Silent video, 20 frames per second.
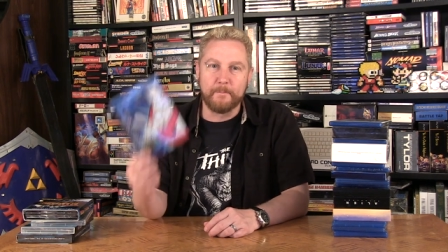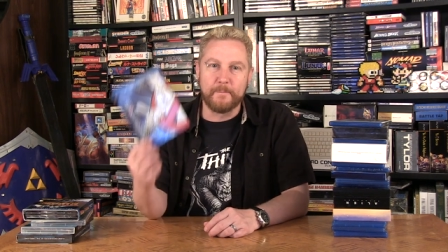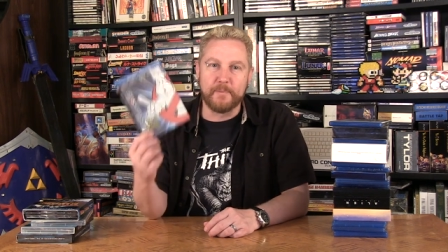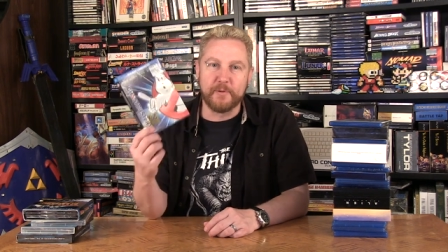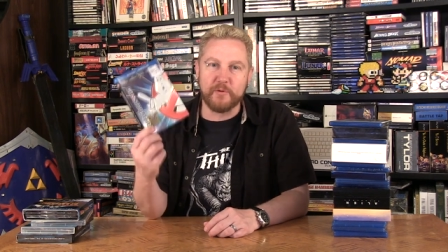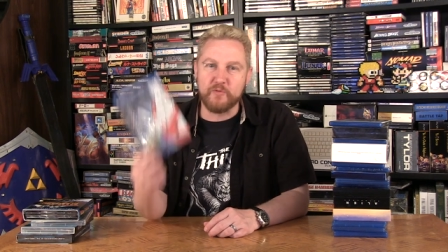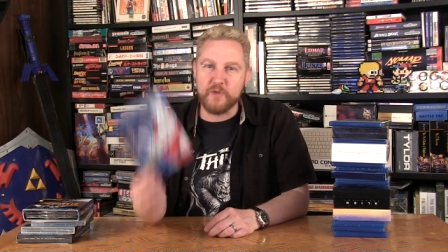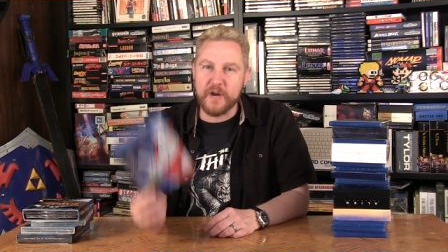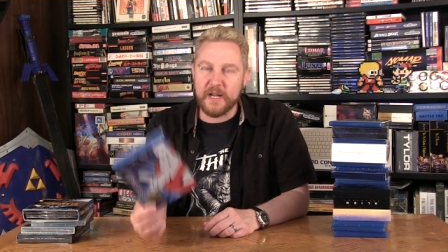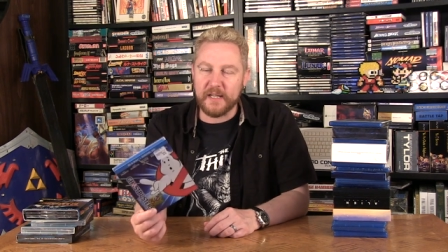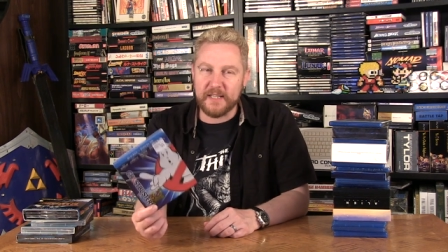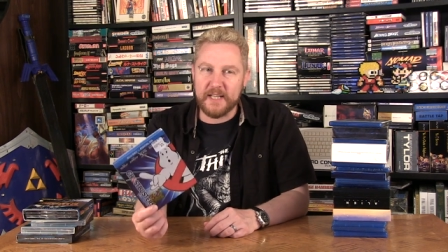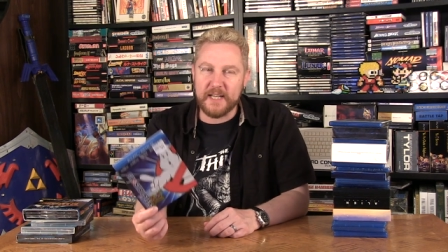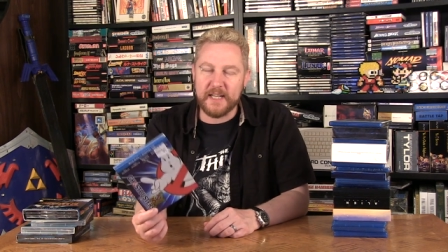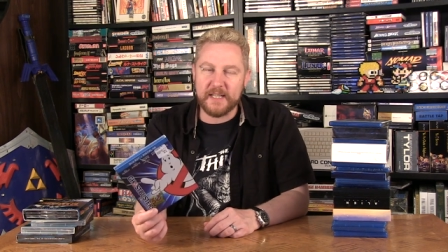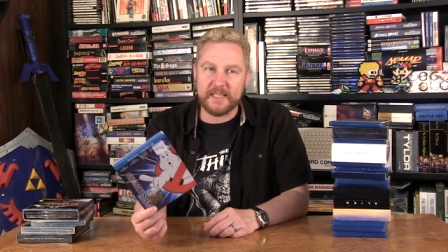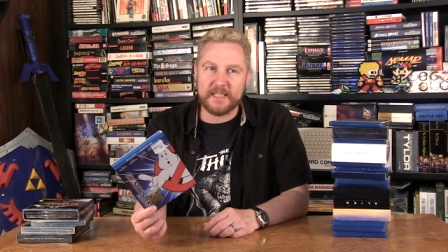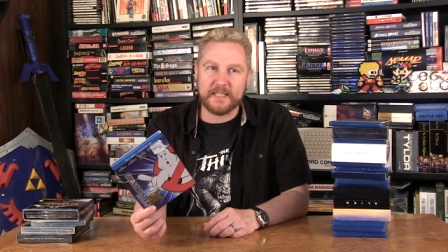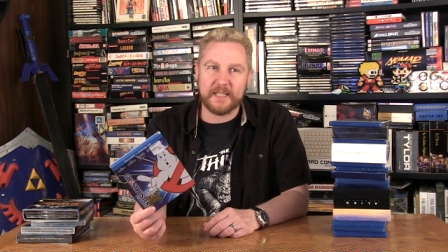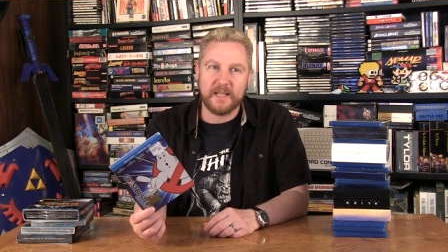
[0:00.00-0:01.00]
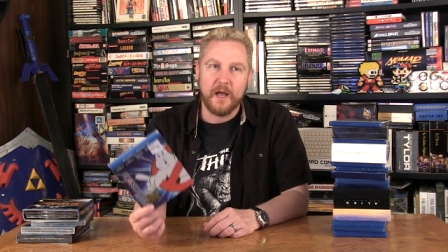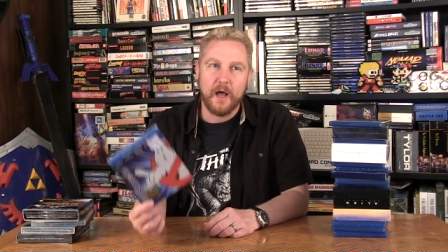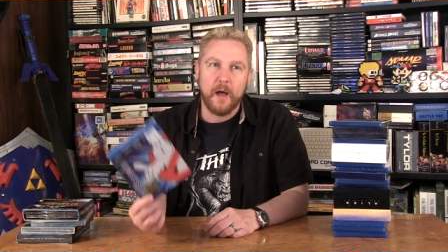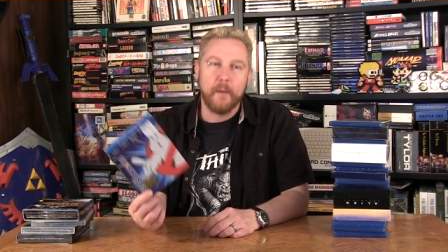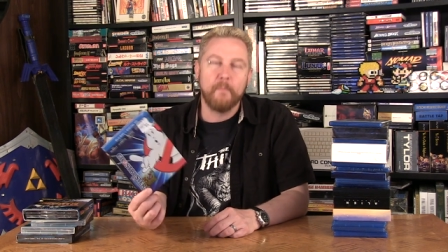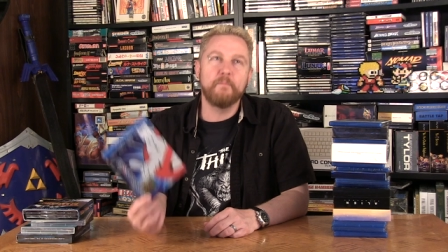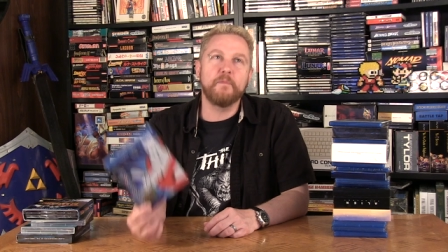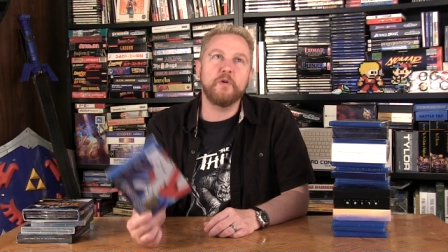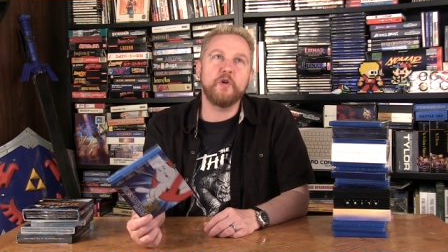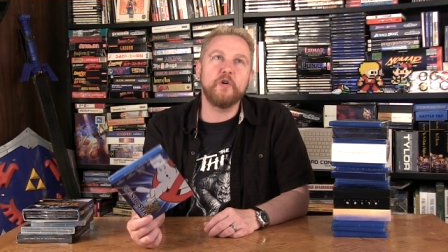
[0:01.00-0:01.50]
brilliant
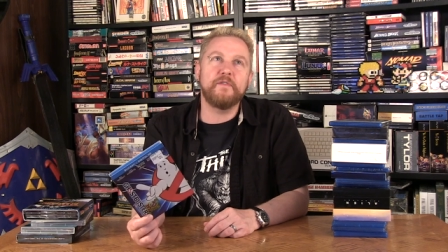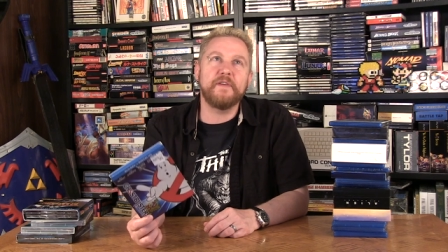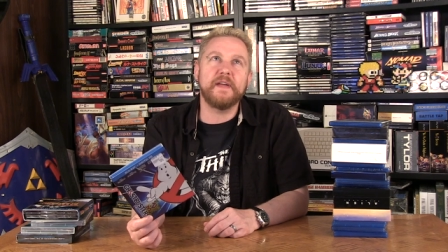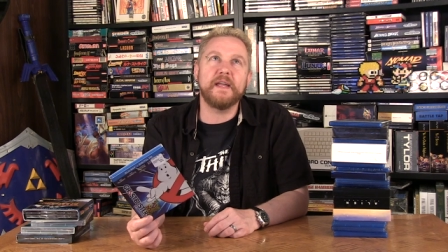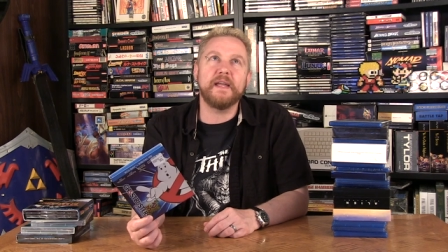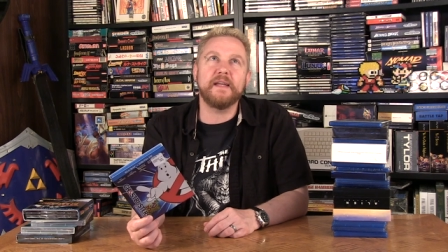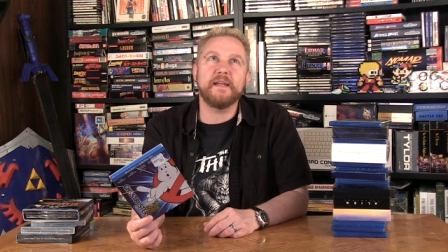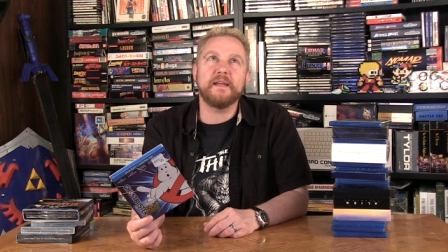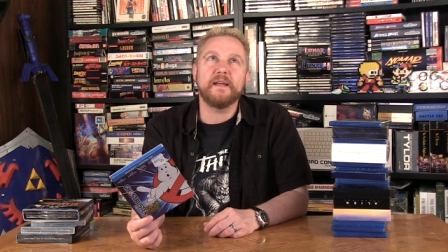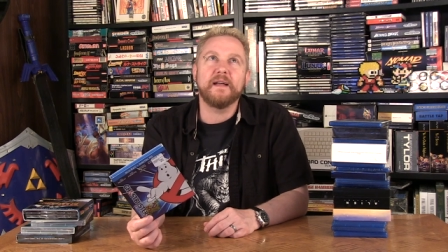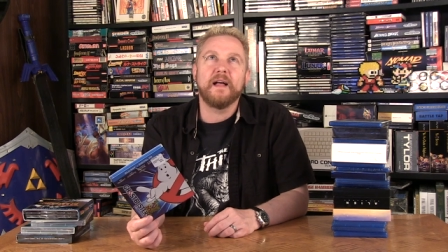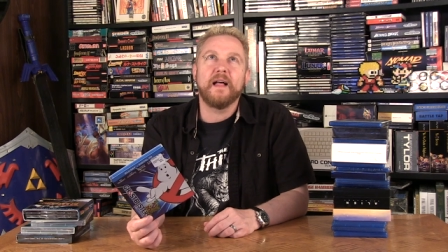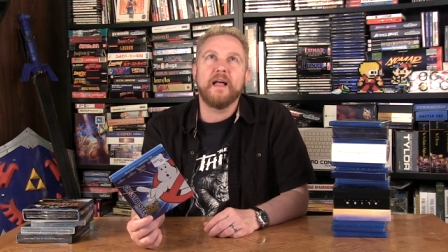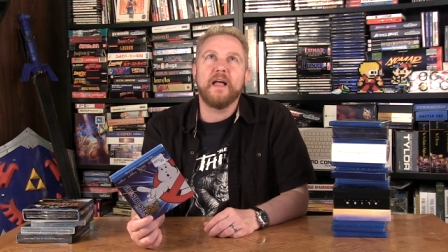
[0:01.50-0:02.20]
movie